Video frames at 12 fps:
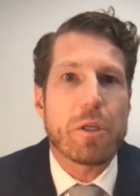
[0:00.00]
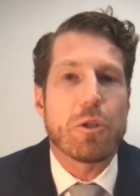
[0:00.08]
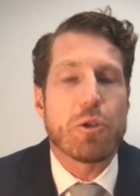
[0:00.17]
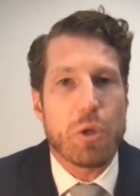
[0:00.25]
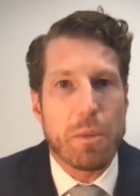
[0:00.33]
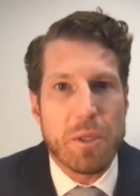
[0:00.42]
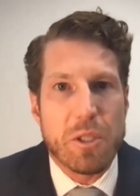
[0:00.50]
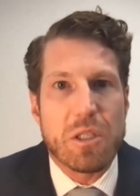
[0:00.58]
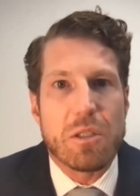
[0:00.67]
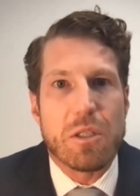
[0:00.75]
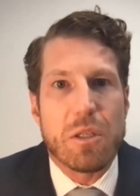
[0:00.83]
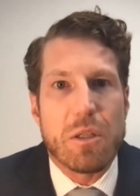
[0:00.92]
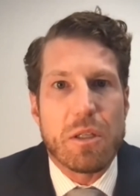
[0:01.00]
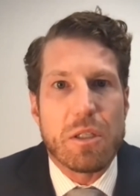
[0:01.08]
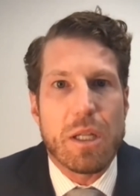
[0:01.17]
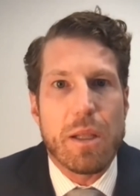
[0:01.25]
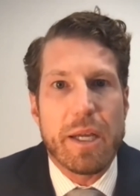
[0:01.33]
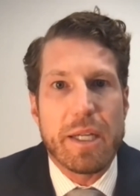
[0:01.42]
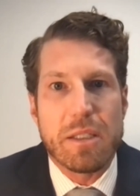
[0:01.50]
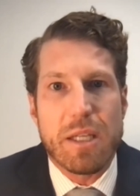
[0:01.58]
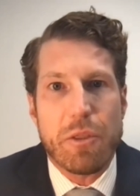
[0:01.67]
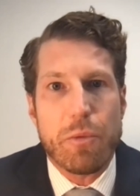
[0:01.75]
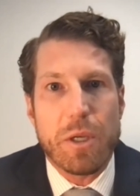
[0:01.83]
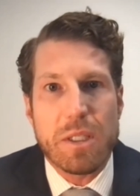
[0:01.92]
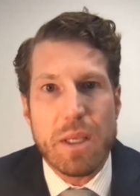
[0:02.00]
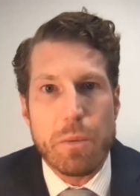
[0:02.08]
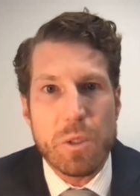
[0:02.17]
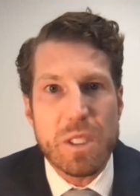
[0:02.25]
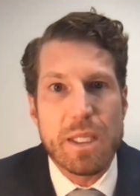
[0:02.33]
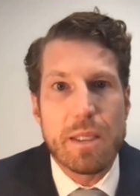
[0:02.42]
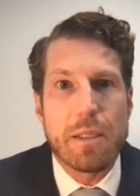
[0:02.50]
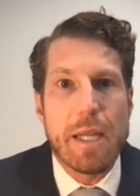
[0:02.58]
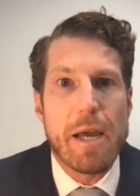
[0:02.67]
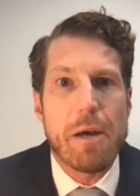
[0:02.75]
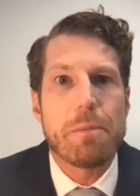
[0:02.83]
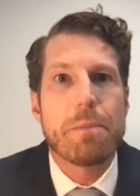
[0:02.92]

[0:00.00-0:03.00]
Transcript: contributed to the decline in death rates that we're seeing now.